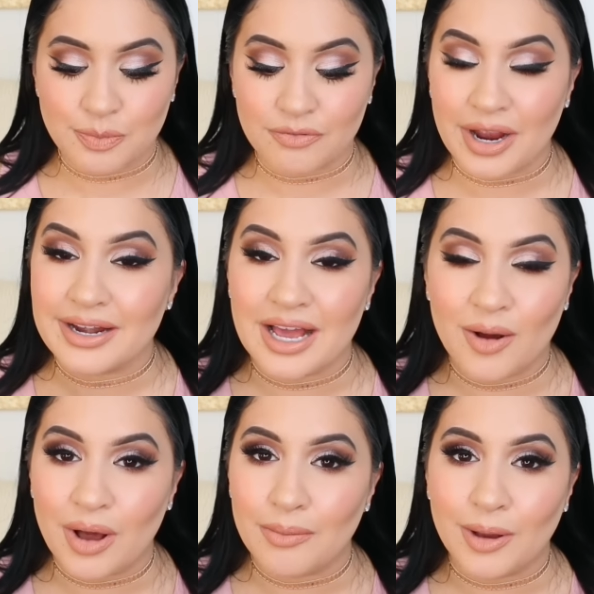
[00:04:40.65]
but right
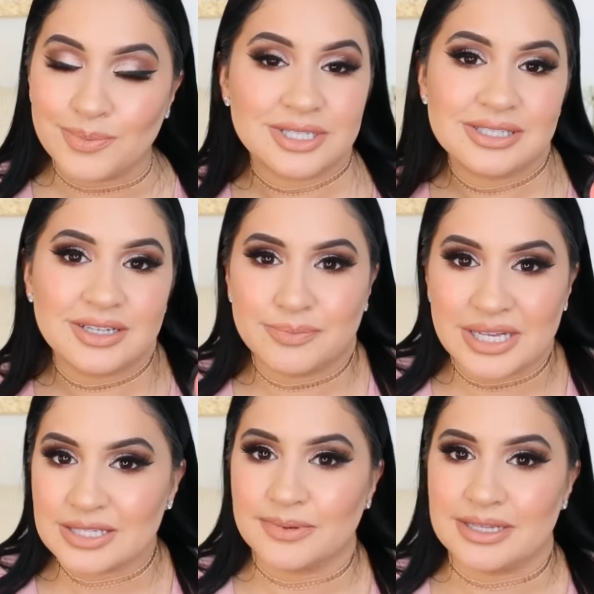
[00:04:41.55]
now I'm just
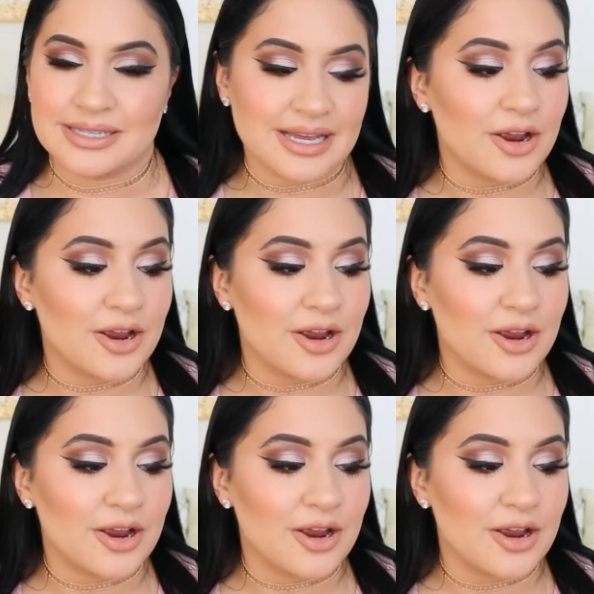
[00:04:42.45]
obsessed with these.